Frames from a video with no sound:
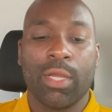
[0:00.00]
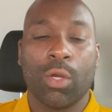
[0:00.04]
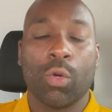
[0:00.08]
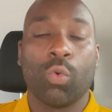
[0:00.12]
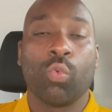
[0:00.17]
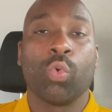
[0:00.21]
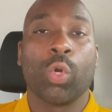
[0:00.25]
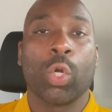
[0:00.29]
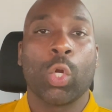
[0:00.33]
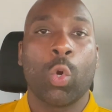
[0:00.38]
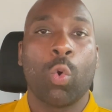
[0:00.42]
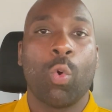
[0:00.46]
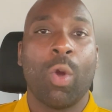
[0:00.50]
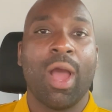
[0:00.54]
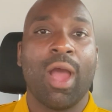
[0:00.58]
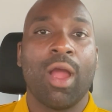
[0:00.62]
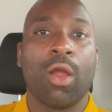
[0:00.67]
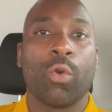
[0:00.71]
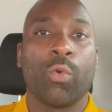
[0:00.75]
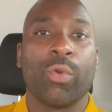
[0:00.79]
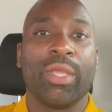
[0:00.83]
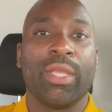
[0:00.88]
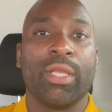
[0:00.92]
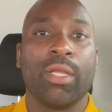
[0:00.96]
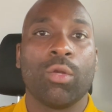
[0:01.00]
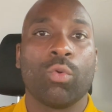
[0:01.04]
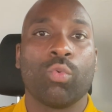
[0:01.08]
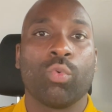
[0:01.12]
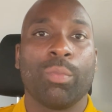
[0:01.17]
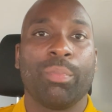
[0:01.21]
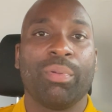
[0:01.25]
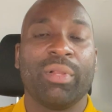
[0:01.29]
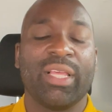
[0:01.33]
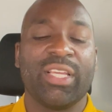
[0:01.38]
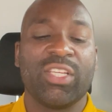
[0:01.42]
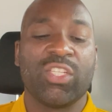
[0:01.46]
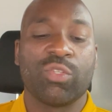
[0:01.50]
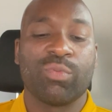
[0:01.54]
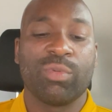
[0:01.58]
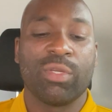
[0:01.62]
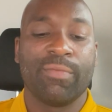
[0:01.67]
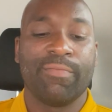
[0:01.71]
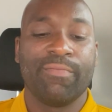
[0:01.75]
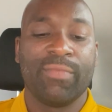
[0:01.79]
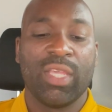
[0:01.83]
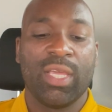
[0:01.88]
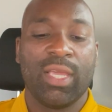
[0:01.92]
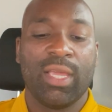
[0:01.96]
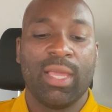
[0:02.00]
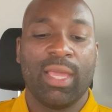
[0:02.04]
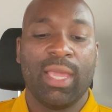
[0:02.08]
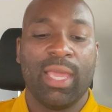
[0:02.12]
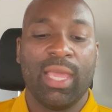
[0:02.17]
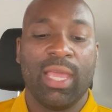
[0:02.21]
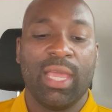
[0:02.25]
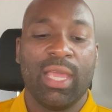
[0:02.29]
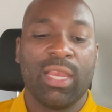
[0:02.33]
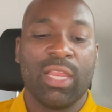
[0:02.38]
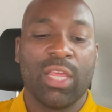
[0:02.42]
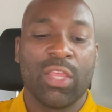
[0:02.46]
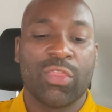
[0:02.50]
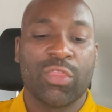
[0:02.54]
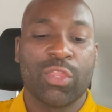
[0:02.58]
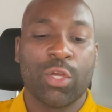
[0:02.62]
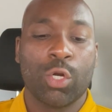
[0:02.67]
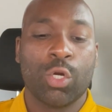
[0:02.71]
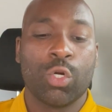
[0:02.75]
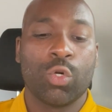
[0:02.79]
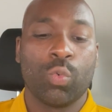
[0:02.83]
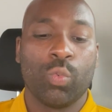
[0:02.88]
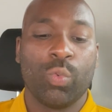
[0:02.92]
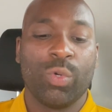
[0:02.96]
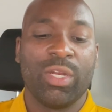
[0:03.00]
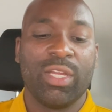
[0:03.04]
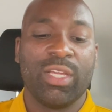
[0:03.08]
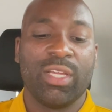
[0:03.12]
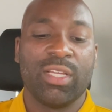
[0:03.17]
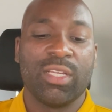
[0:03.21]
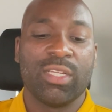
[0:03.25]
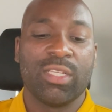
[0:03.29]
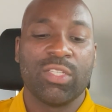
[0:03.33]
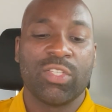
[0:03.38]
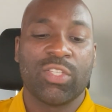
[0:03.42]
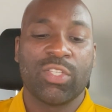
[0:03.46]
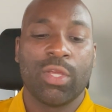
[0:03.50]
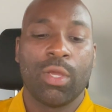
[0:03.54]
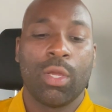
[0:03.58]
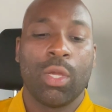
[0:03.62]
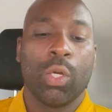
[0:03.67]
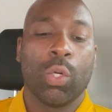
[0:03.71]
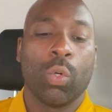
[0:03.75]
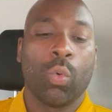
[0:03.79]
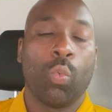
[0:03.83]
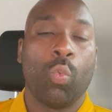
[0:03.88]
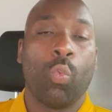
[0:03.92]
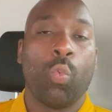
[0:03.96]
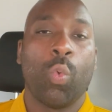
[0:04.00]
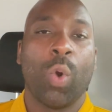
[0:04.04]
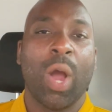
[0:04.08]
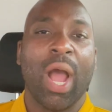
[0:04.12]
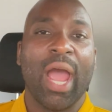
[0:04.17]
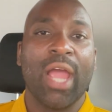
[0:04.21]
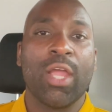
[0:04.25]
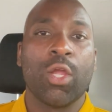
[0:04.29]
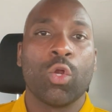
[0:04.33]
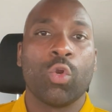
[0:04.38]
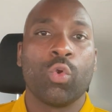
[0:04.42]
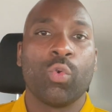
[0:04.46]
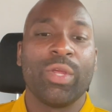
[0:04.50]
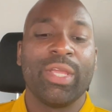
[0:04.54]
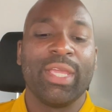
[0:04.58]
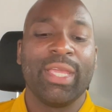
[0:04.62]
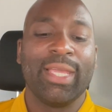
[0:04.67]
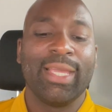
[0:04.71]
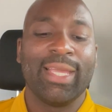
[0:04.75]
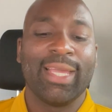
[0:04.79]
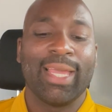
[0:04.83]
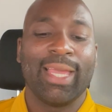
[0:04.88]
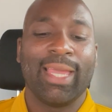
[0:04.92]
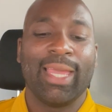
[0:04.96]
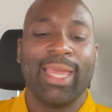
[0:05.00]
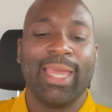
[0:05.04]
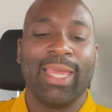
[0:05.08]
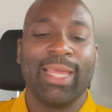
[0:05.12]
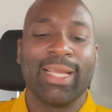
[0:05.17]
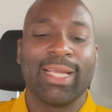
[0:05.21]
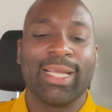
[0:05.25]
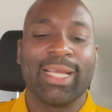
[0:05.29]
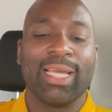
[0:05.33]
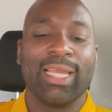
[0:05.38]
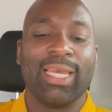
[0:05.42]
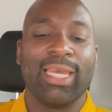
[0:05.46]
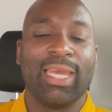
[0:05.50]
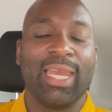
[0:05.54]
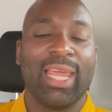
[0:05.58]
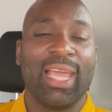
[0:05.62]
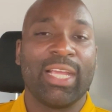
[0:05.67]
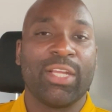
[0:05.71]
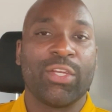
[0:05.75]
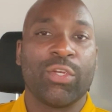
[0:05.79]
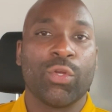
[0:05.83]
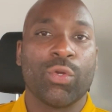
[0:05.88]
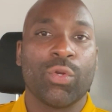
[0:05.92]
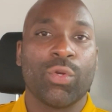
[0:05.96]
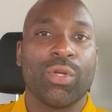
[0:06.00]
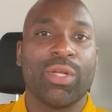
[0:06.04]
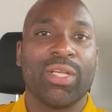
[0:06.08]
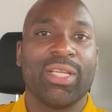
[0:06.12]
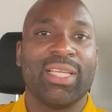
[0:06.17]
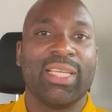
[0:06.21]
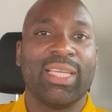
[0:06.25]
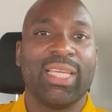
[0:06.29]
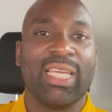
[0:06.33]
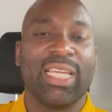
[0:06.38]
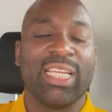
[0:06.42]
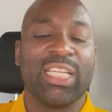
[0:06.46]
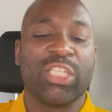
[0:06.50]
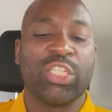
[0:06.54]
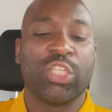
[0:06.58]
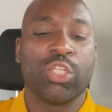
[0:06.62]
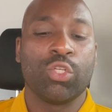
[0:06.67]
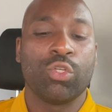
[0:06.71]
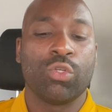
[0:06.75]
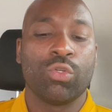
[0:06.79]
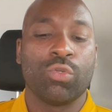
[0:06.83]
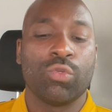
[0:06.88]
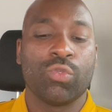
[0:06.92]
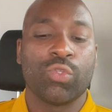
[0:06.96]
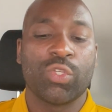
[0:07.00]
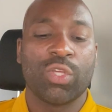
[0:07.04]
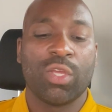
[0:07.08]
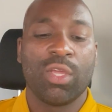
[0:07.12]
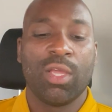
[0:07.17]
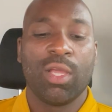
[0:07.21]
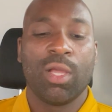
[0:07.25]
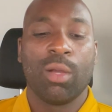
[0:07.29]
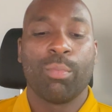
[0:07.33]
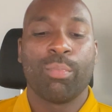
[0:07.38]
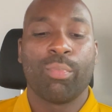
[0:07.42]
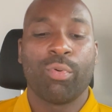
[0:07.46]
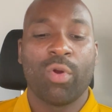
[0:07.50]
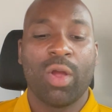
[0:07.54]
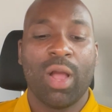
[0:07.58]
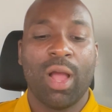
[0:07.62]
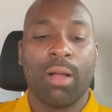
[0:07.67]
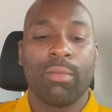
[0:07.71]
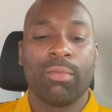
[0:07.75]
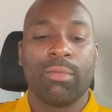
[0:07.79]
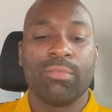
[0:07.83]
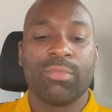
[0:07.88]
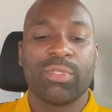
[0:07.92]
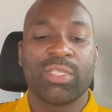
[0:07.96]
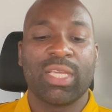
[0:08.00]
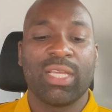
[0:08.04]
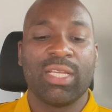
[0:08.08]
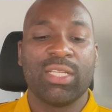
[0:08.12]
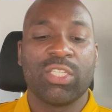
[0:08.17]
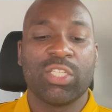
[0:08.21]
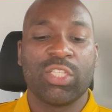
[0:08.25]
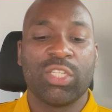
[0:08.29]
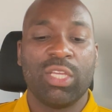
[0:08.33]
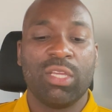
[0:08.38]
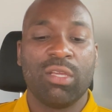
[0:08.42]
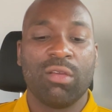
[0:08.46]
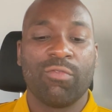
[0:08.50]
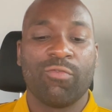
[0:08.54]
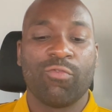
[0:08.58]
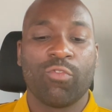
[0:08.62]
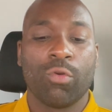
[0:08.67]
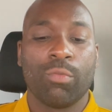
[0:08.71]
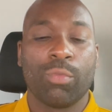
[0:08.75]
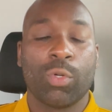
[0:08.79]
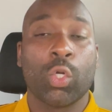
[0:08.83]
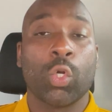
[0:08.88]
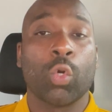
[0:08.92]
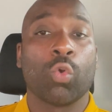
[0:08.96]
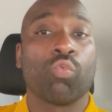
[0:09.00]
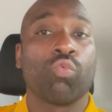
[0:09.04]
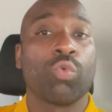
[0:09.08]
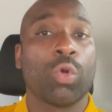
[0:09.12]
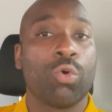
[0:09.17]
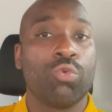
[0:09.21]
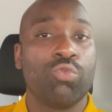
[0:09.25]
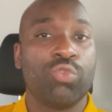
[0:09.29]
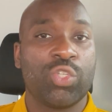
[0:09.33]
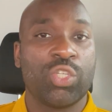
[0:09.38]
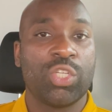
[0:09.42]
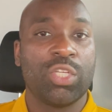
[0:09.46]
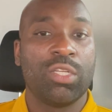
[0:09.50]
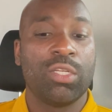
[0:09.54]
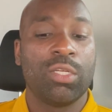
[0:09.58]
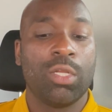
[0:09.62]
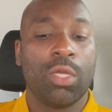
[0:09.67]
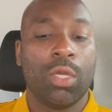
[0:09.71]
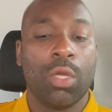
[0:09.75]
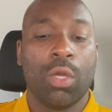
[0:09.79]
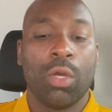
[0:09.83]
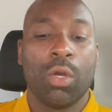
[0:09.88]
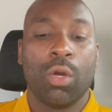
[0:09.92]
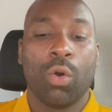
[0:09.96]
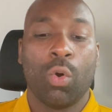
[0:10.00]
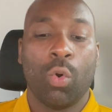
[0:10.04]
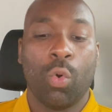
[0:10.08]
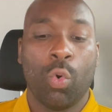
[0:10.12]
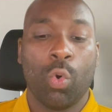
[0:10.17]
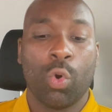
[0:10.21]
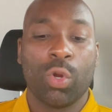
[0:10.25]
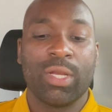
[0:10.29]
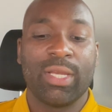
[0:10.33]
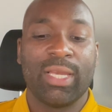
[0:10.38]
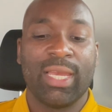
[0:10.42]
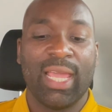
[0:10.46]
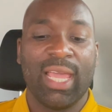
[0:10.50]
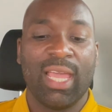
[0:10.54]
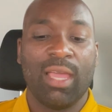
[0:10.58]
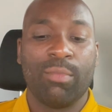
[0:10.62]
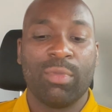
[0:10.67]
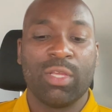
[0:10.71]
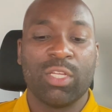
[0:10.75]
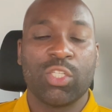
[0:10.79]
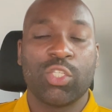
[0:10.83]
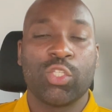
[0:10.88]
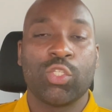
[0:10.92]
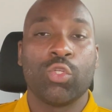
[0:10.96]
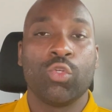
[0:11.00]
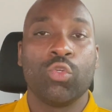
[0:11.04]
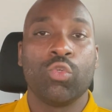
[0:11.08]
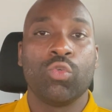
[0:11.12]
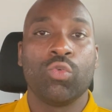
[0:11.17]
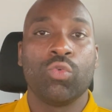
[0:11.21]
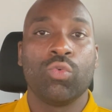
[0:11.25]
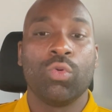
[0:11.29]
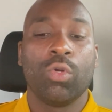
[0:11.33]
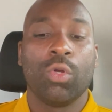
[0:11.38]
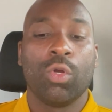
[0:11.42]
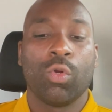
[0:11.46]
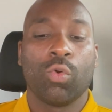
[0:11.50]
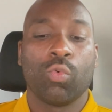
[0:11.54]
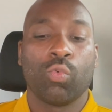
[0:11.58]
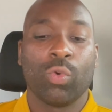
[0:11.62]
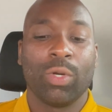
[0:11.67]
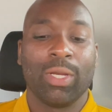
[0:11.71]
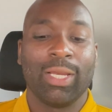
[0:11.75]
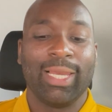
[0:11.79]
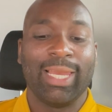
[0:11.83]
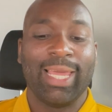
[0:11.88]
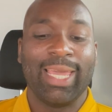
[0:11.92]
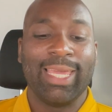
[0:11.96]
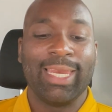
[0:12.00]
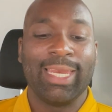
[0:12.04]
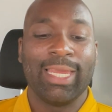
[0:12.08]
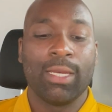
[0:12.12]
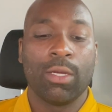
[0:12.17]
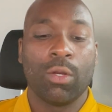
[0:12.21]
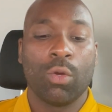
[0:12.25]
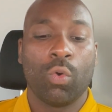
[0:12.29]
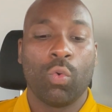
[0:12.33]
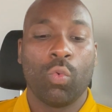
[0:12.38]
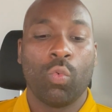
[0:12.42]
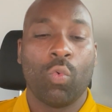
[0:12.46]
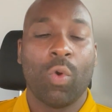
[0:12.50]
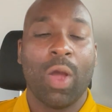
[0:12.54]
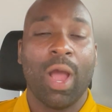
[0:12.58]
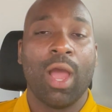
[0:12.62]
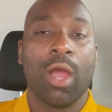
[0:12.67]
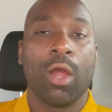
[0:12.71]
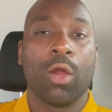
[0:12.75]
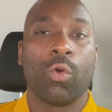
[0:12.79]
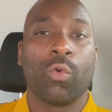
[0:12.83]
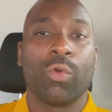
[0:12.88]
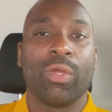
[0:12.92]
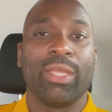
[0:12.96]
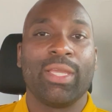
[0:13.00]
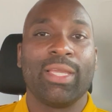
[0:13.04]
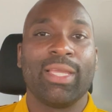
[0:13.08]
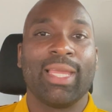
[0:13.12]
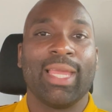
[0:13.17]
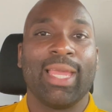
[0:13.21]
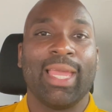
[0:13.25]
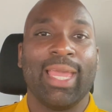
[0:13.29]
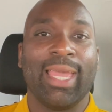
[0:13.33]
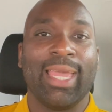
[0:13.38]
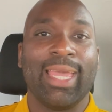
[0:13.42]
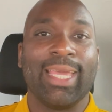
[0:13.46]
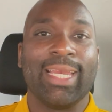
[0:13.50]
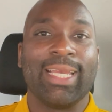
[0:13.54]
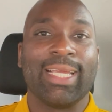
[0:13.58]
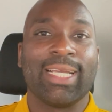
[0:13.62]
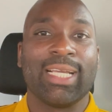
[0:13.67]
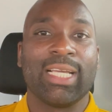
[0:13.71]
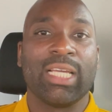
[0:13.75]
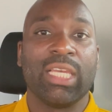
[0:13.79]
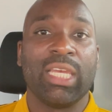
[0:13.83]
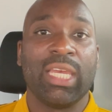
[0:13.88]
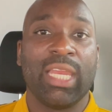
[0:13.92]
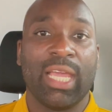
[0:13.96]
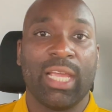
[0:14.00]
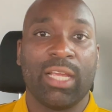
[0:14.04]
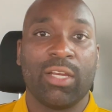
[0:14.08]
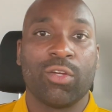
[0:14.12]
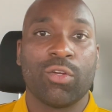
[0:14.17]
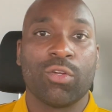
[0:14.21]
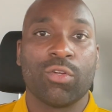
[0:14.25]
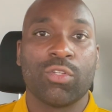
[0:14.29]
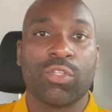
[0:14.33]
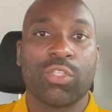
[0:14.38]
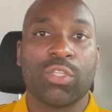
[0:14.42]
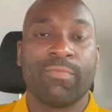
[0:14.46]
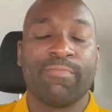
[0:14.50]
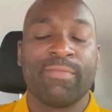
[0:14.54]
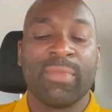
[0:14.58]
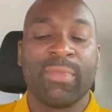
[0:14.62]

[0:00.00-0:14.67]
requiring replacement. And the third one is wiring and connector issues. Problems can stem from corrosion or damage to related wiring and connectors.